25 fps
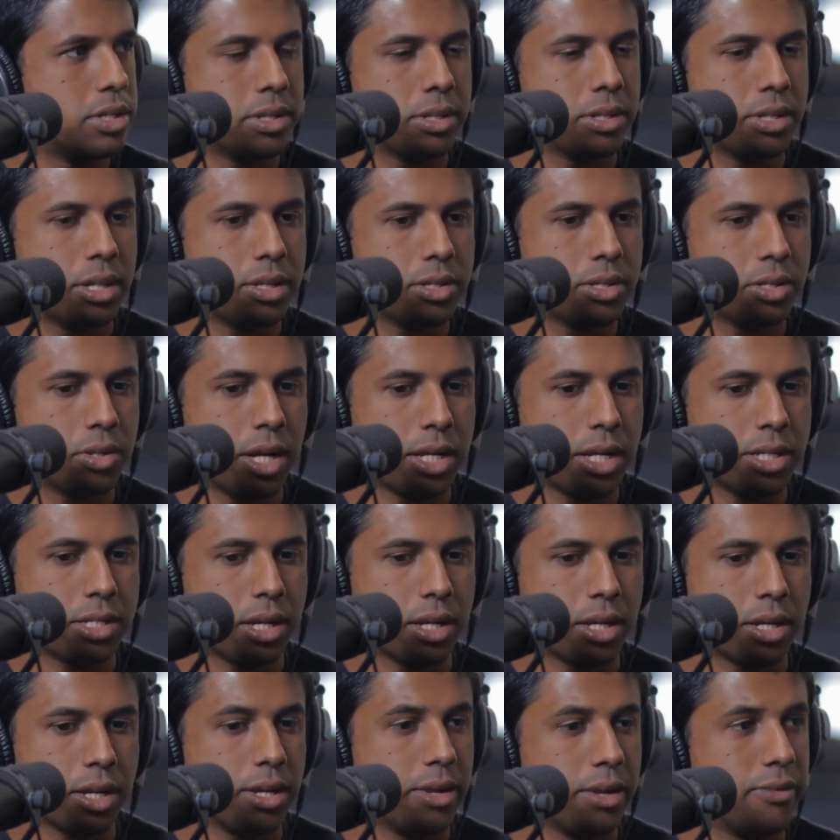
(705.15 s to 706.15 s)
So that's like a
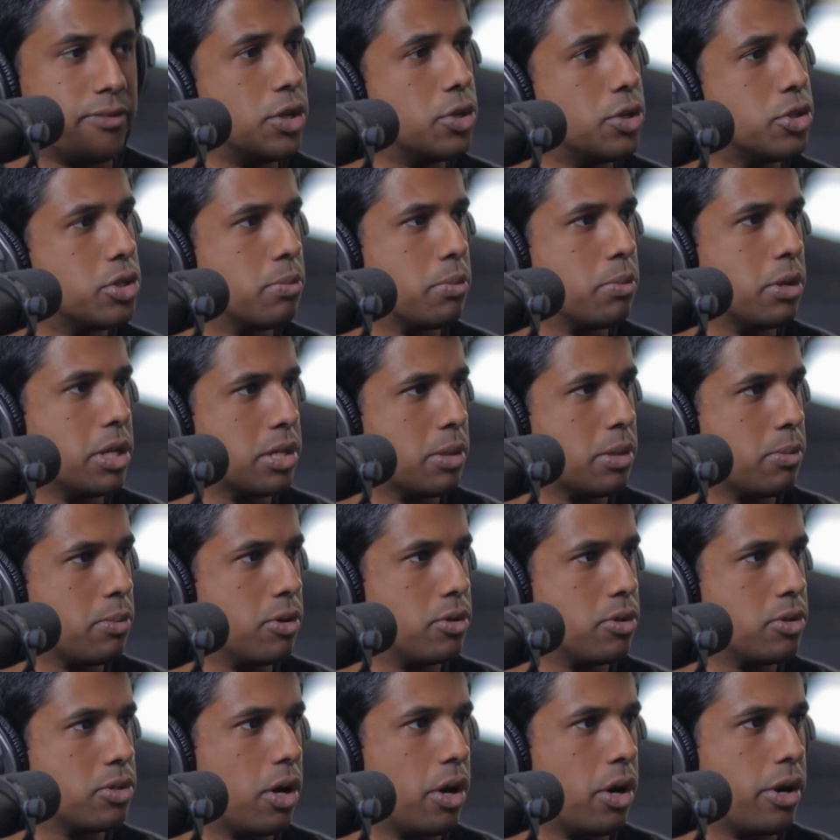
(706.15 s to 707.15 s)
diffusion-based approach to
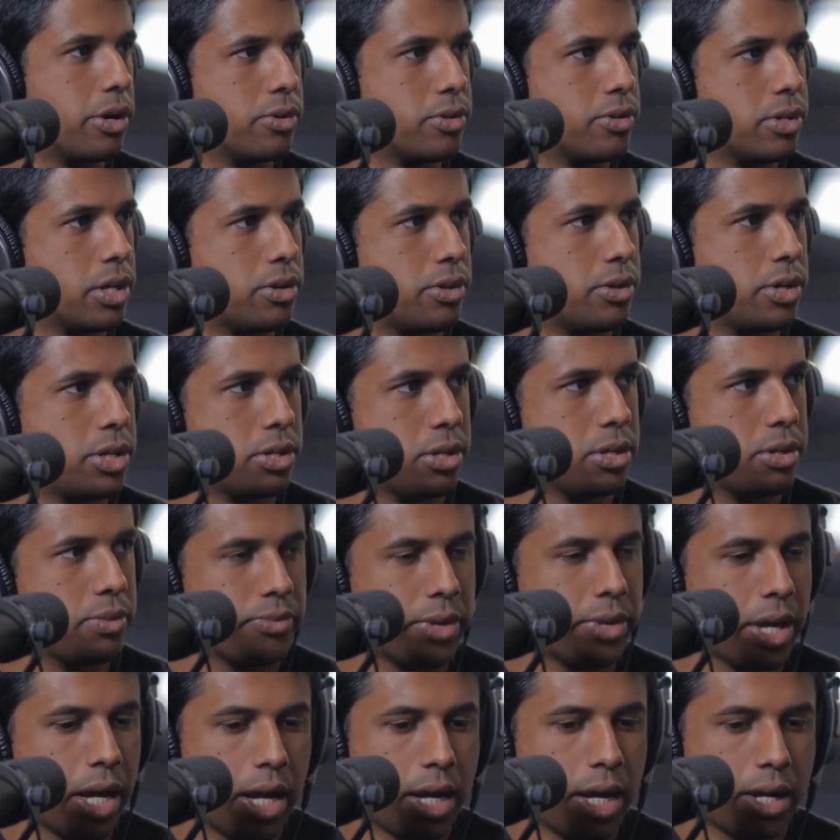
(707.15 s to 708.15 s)
audio generation.
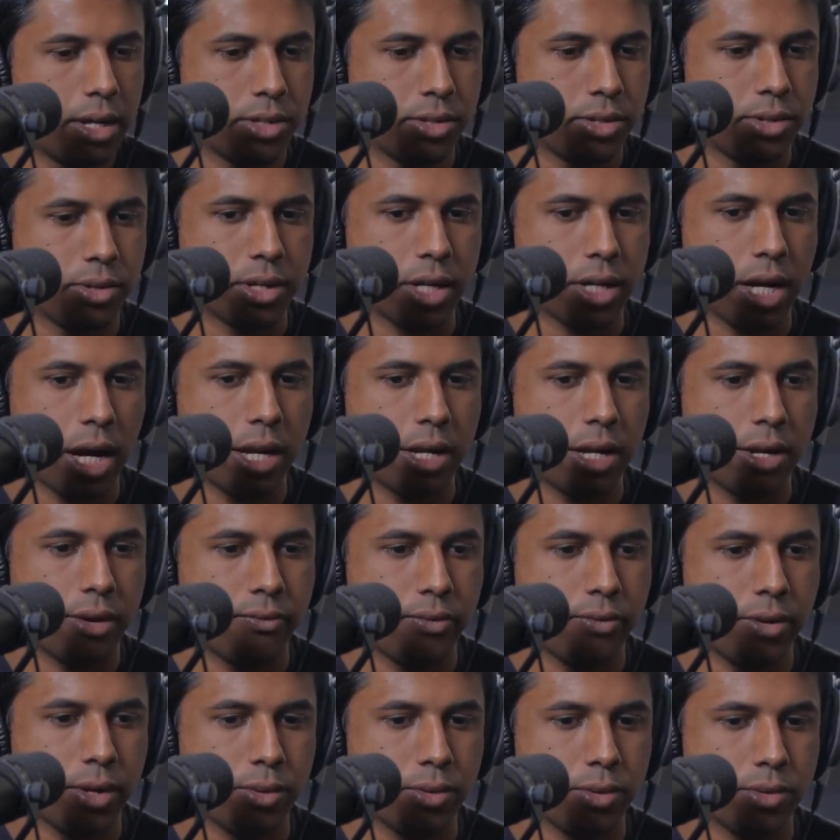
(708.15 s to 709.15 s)
So you
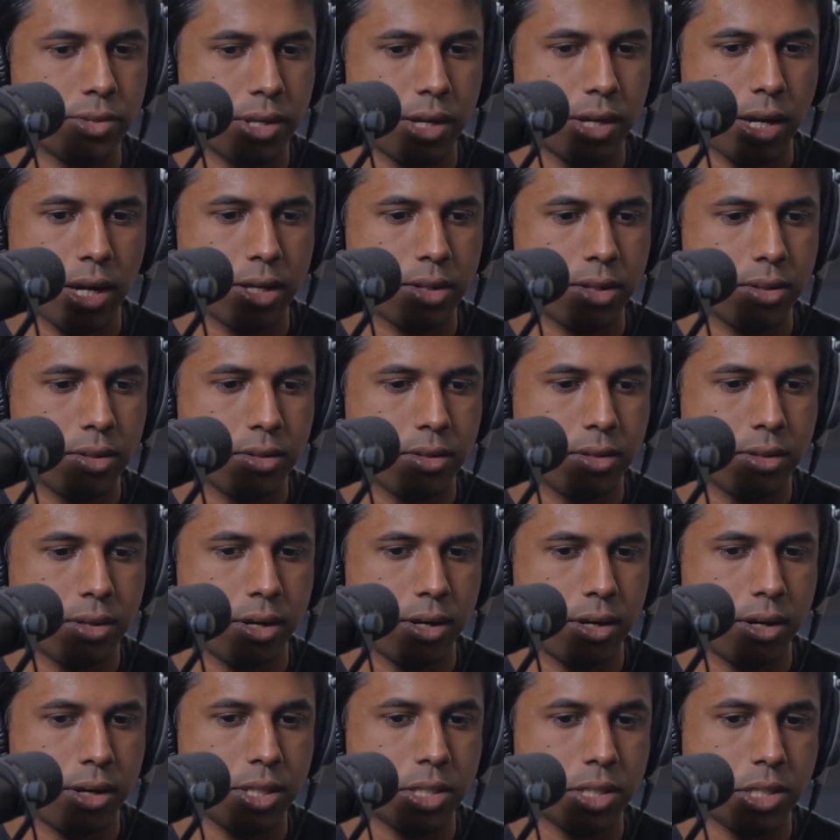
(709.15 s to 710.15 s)
use like,
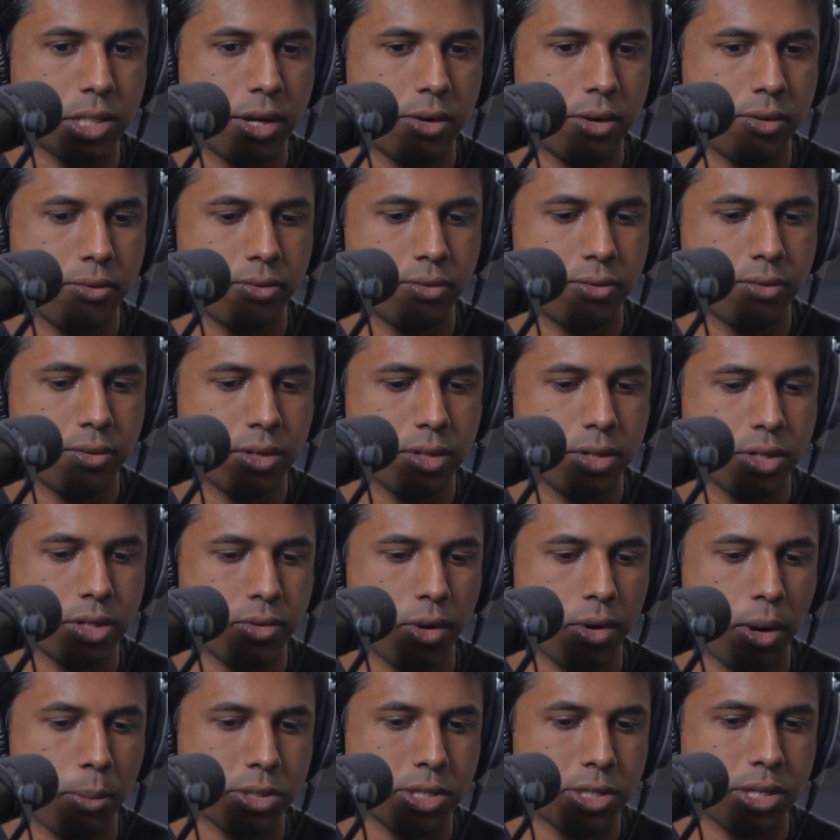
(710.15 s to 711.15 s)
instead of
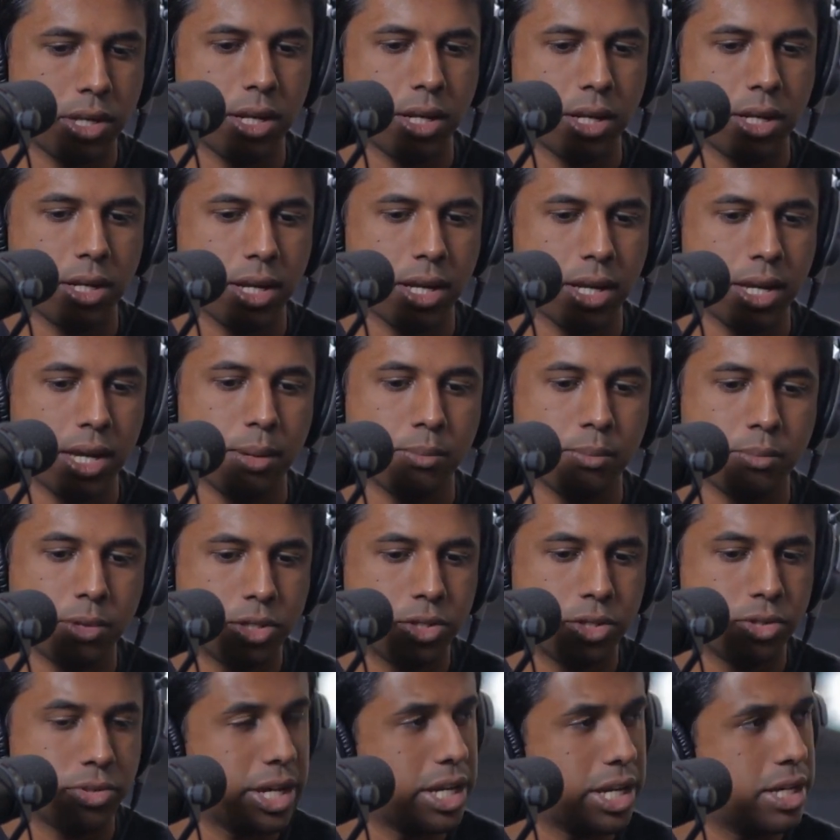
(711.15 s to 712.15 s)
representing image
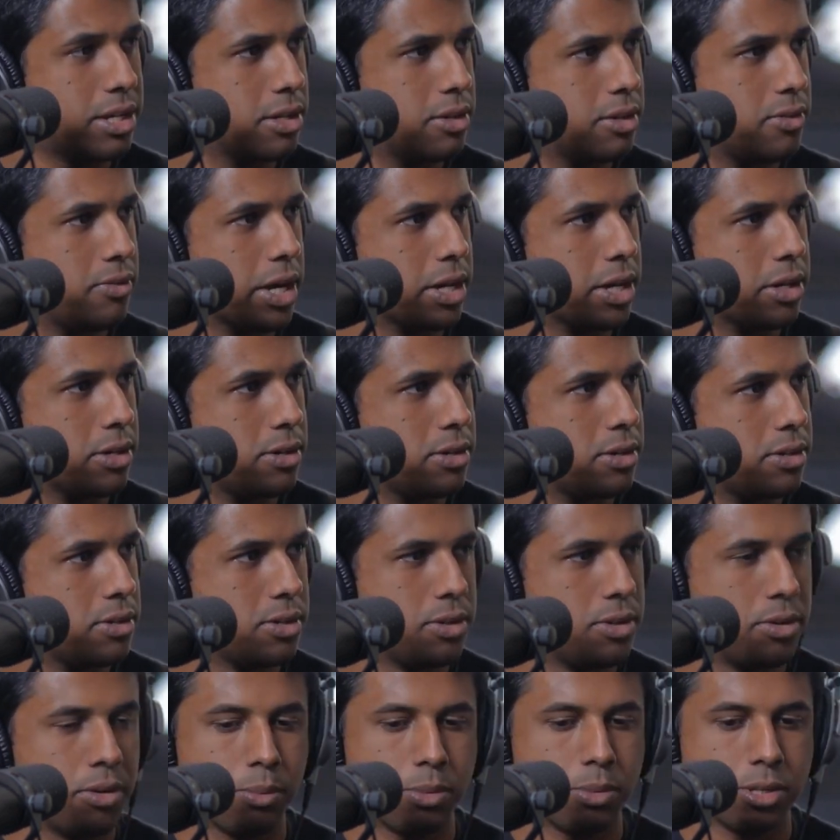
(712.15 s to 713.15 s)
latent vectors, you
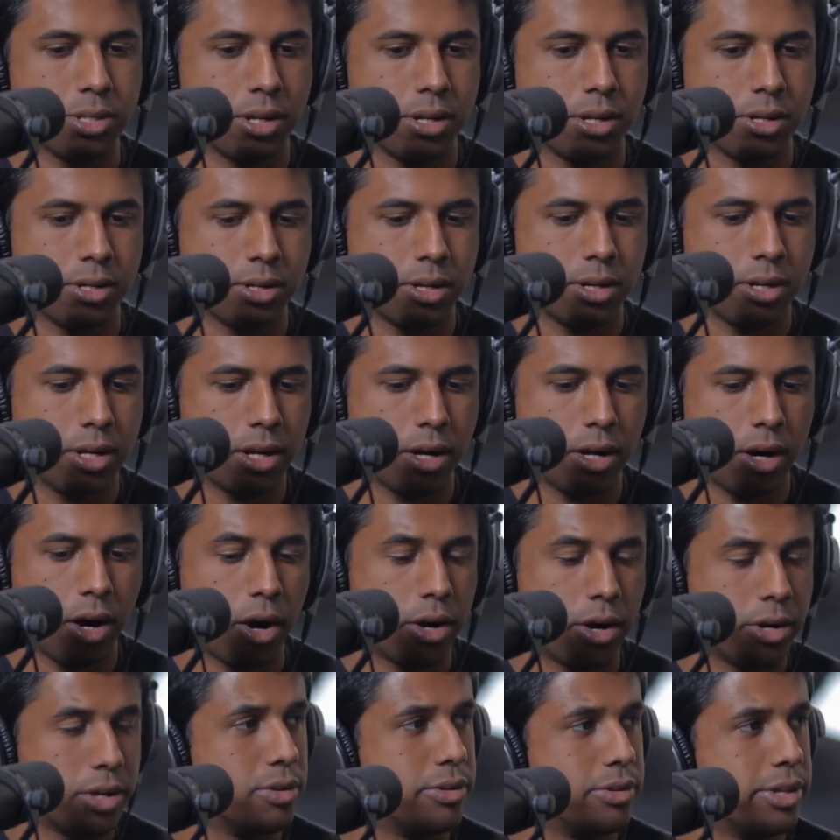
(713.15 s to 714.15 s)
represent audio
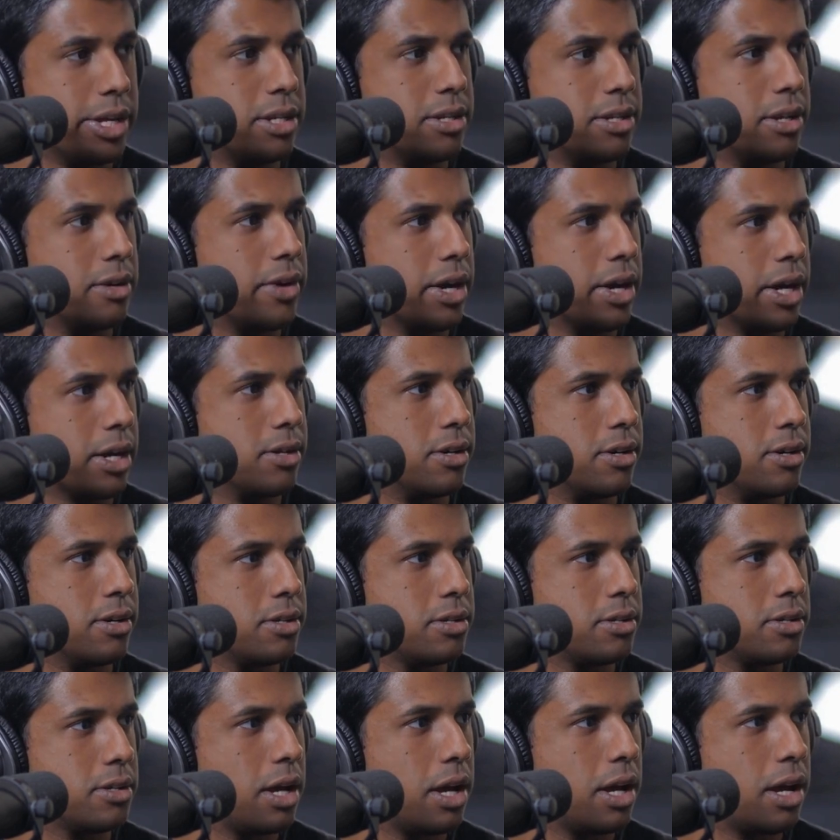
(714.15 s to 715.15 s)
latent vectors.
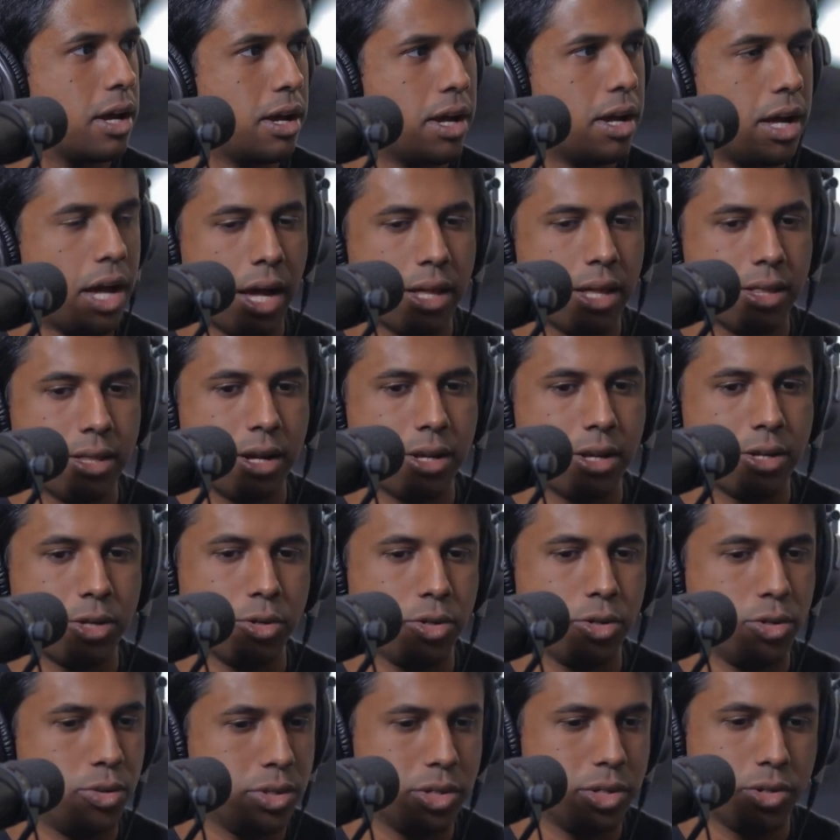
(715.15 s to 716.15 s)
And then you do the
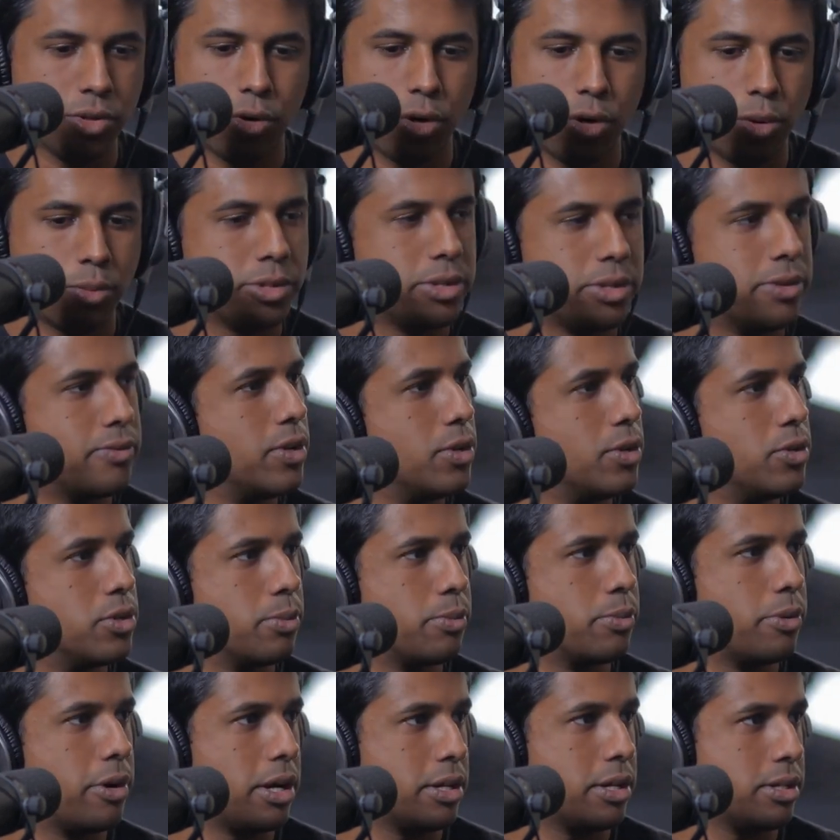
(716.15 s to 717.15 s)
normal diffusion
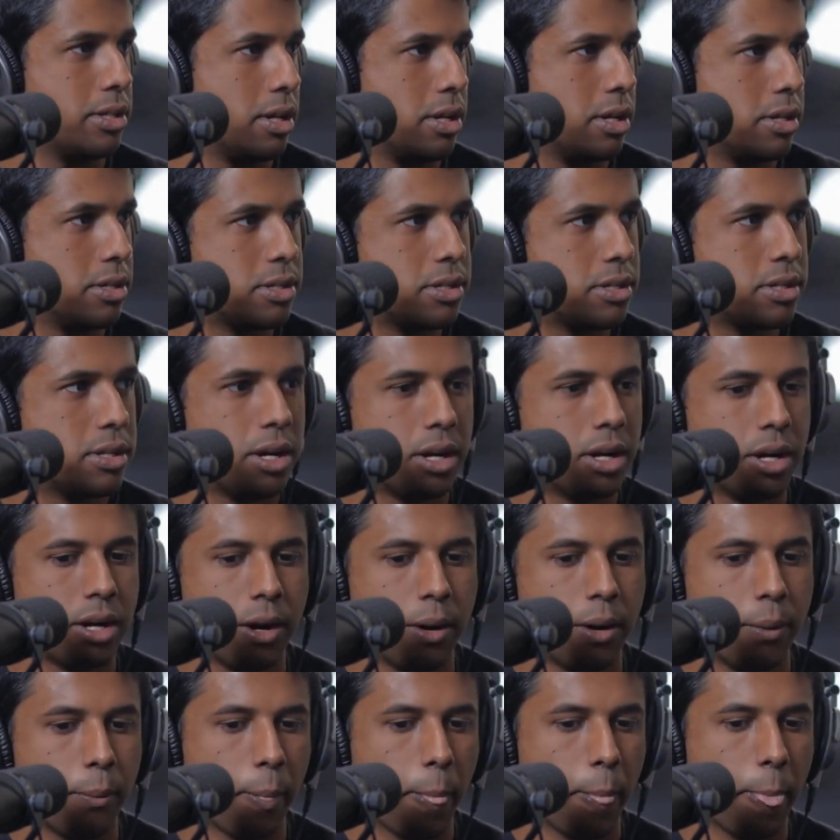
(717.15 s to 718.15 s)
process.
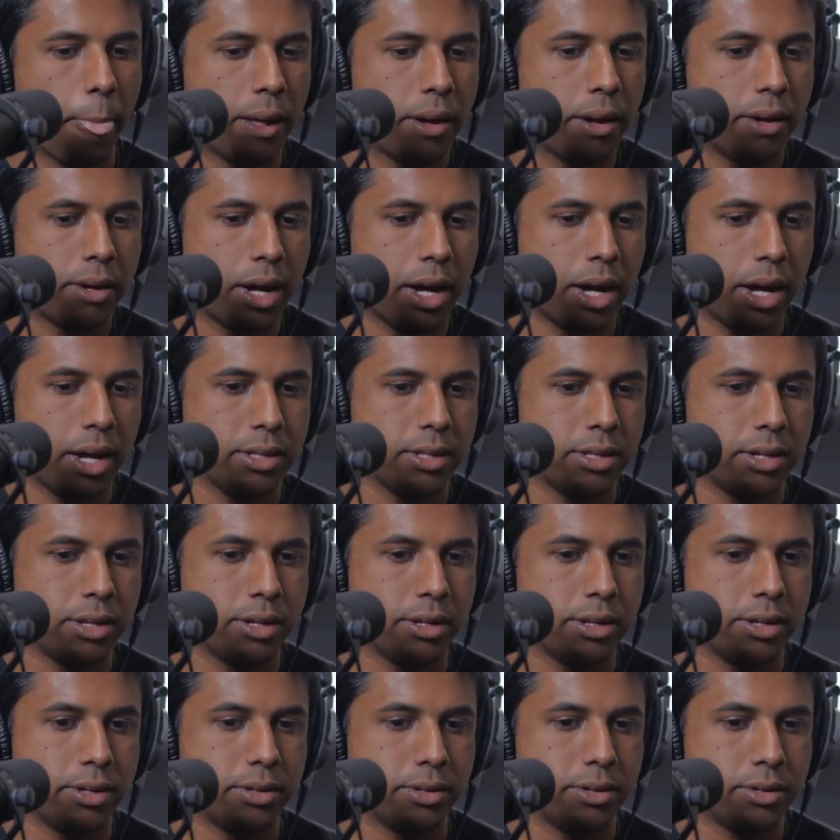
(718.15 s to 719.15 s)
And then,
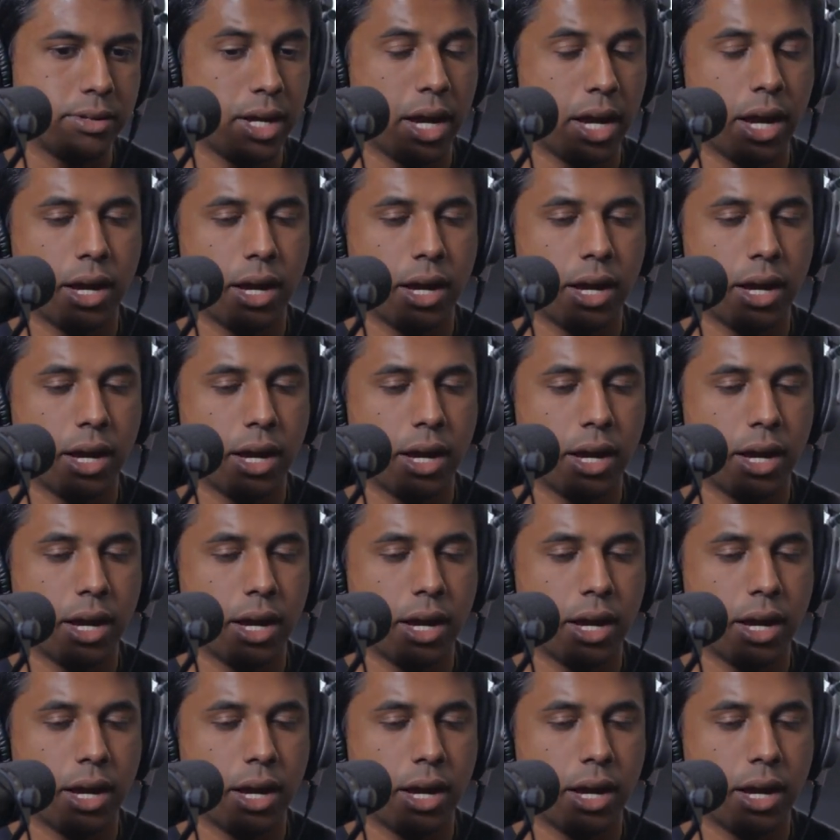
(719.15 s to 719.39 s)
yeah.